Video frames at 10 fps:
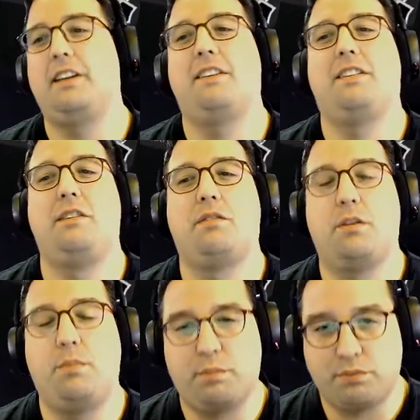seems to
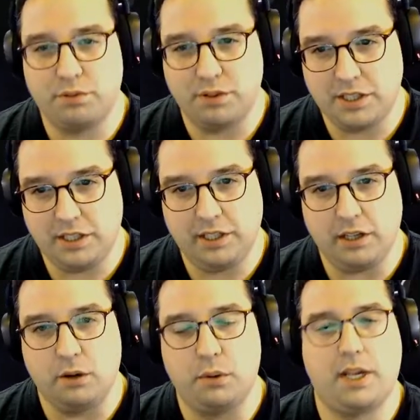be pretty
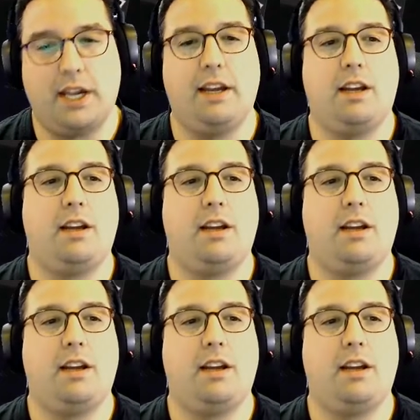okay.